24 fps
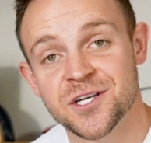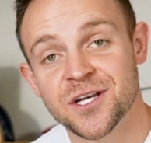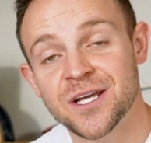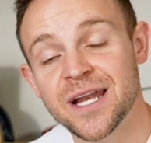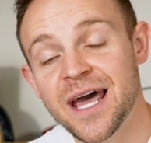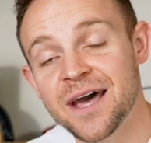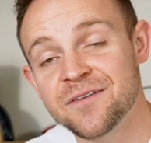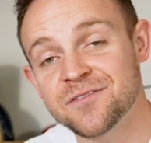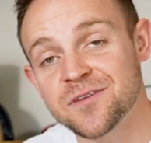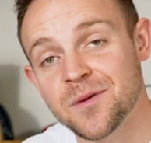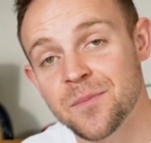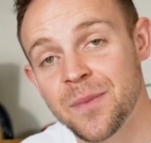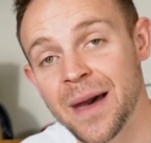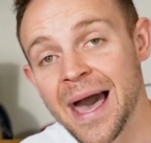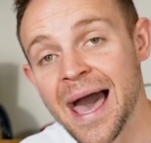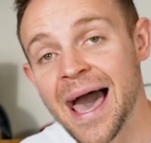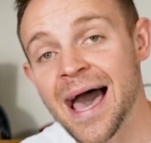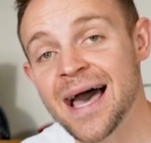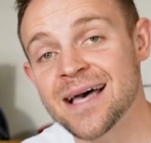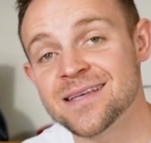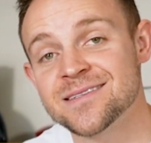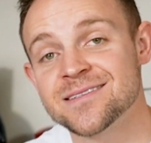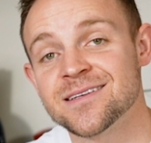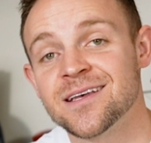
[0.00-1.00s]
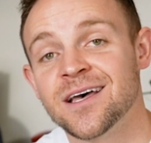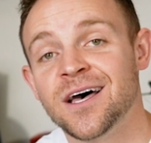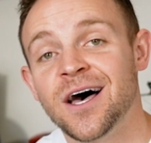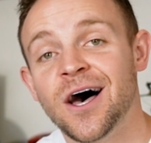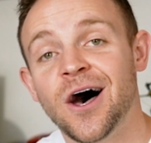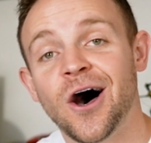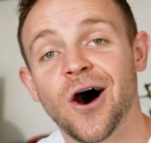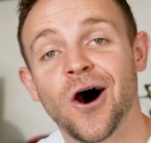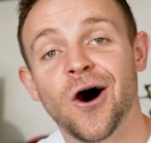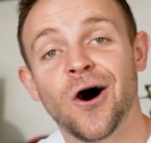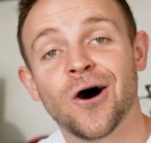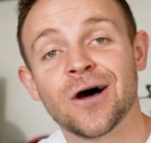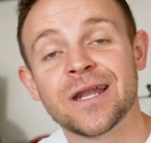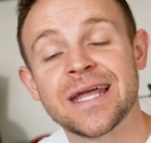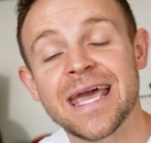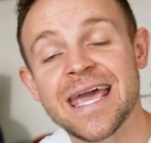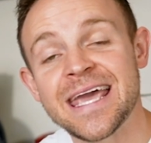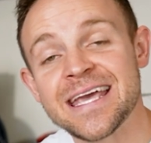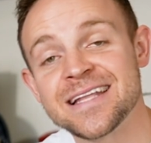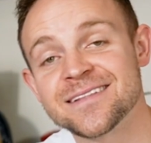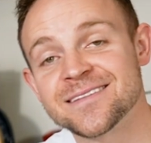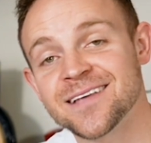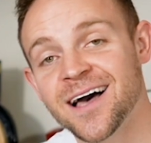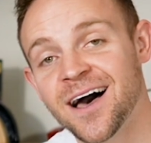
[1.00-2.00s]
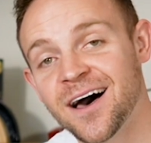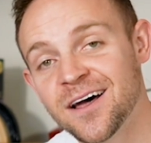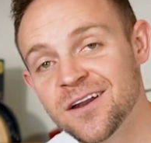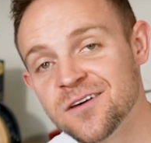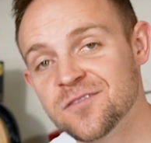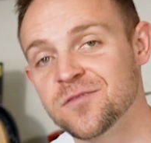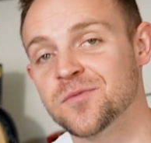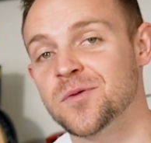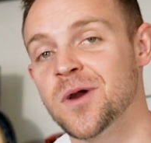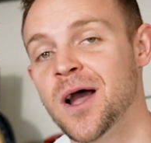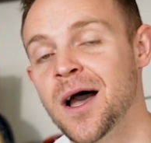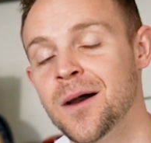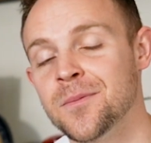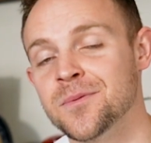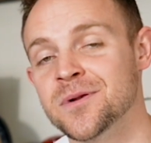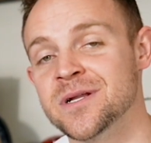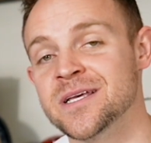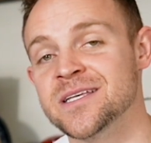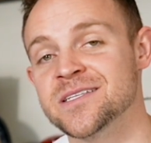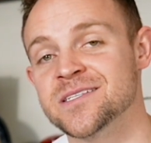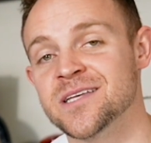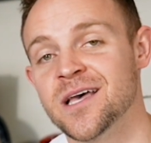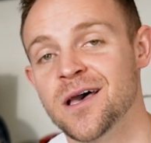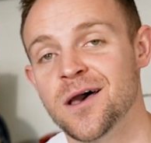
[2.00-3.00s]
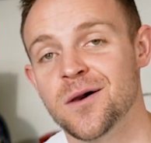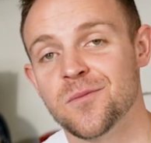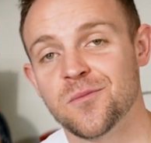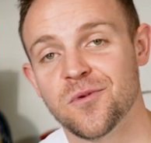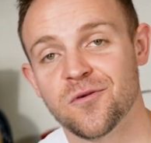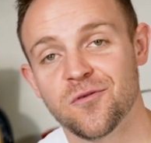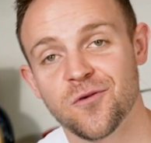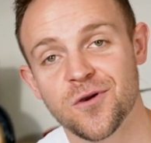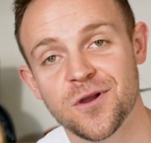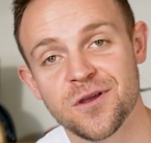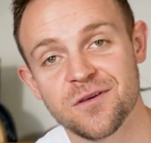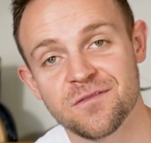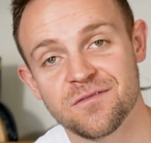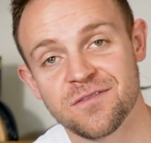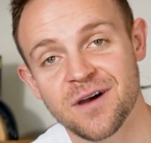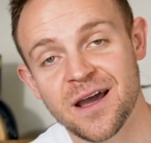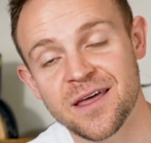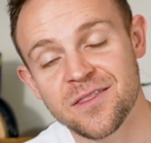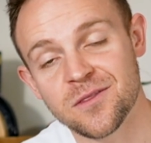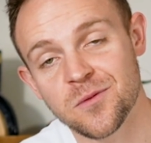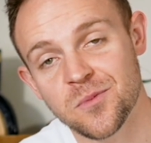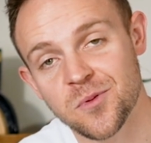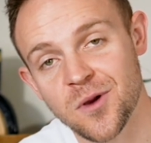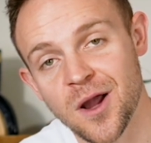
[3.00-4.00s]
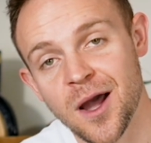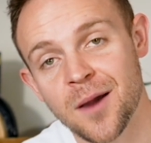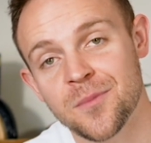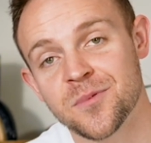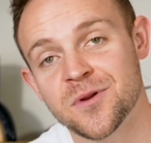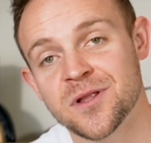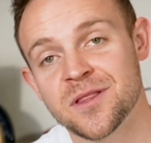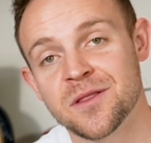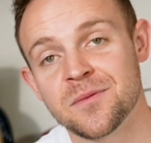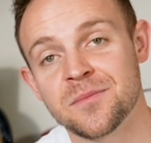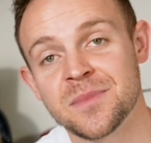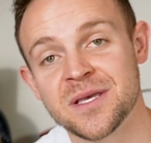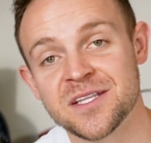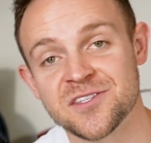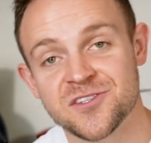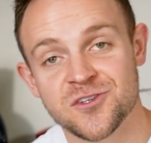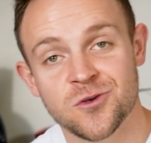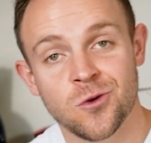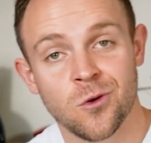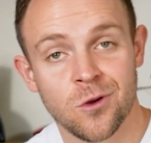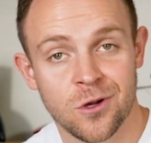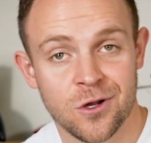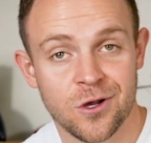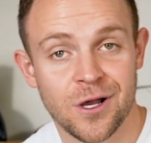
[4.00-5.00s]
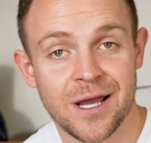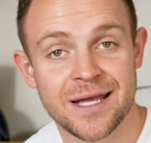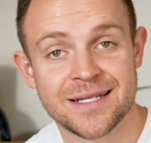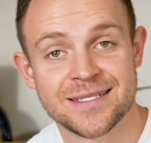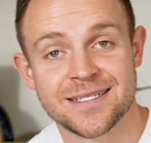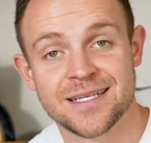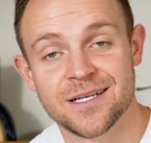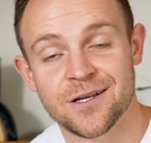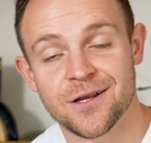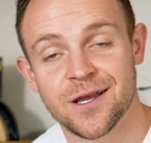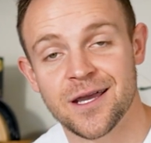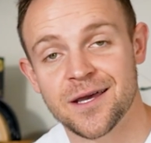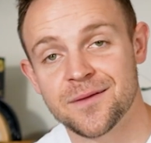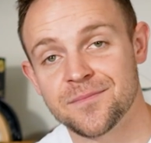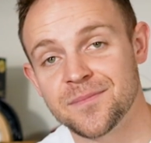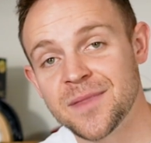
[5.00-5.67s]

you're gonna have to pass on a ton of properties before you find the property that meets your criteria.